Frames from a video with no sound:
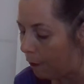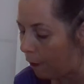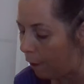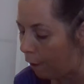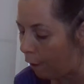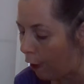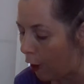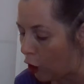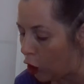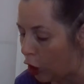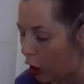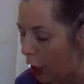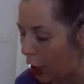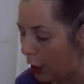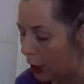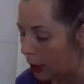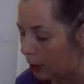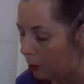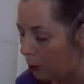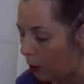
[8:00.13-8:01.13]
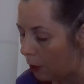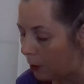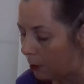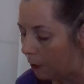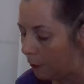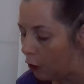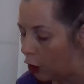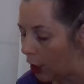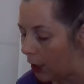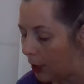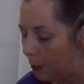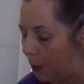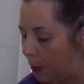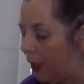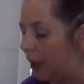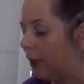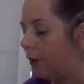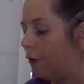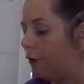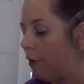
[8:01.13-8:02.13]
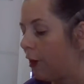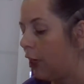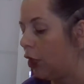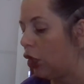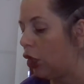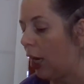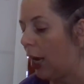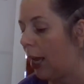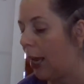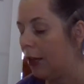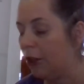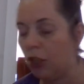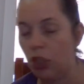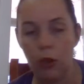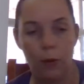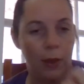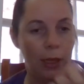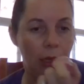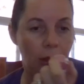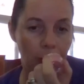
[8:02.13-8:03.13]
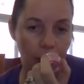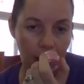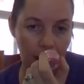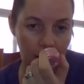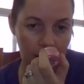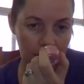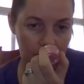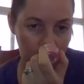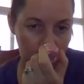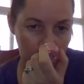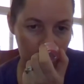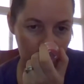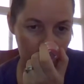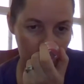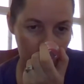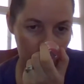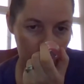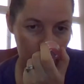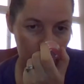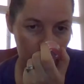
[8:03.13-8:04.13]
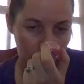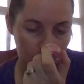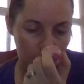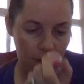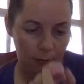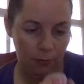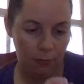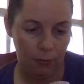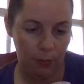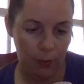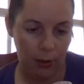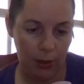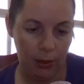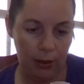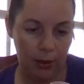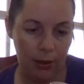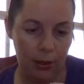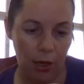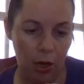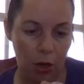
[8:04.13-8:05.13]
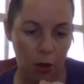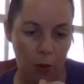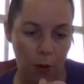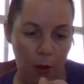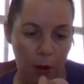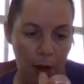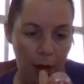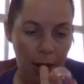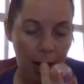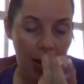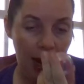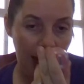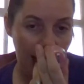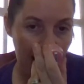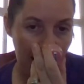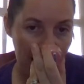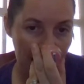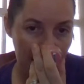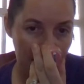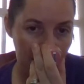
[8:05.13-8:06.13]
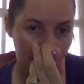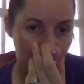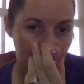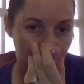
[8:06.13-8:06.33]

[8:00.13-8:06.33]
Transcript: of fresh air, swirls with just picked freesia and dewy greens. So again,